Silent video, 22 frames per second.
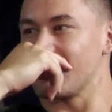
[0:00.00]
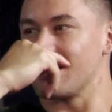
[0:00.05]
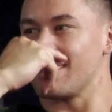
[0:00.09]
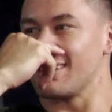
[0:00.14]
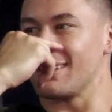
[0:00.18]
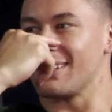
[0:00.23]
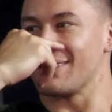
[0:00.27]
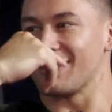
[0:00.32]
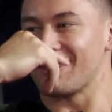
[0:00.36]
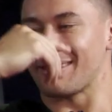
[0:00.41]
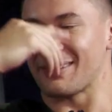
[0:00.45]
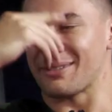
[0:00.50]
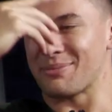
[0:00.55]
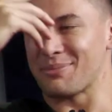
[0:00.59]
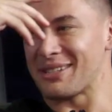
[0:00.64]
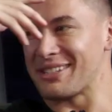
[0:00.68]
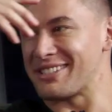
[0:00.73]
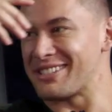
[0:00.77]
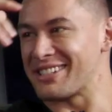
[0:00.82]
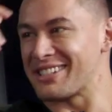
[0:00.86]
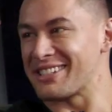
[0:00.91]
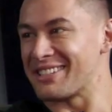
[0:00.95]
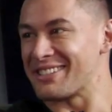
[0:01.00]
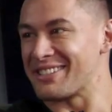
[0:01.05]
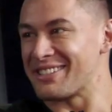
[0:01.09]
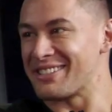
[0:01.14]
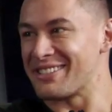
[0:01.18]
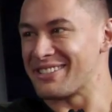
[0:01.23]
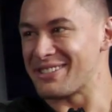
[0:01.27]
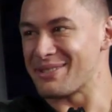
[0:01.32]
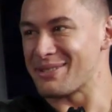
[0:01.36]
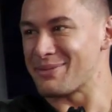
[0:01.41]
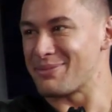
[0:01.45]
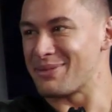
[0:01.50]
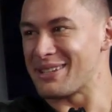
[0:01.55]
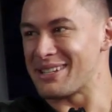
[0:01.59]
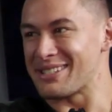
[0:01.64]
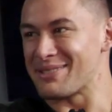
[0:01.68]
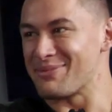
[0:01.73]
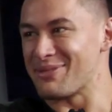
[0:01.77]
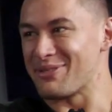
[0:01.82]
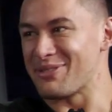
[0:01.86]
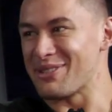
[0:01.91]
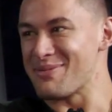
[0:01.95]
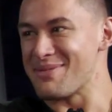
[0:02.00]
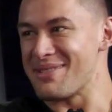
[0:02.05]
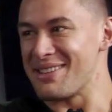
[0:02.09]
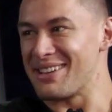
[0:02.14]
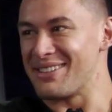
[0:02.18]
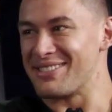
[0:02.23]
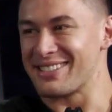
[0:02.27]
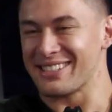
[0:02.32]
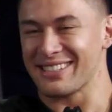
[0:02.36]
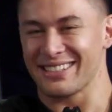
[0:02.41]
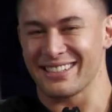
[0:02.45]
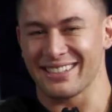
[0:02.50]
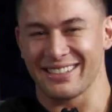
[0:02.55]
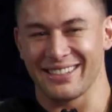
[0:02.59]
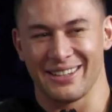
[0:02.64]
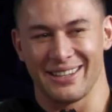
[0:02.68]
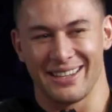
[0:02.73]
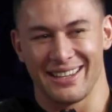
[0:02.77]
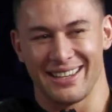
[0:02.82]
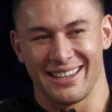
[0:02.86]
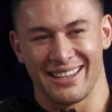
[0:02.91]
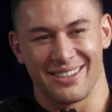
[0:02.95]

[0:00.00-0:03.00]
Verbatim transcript: Sydney. it was like a big chicken chest place. yeah. My family loves it.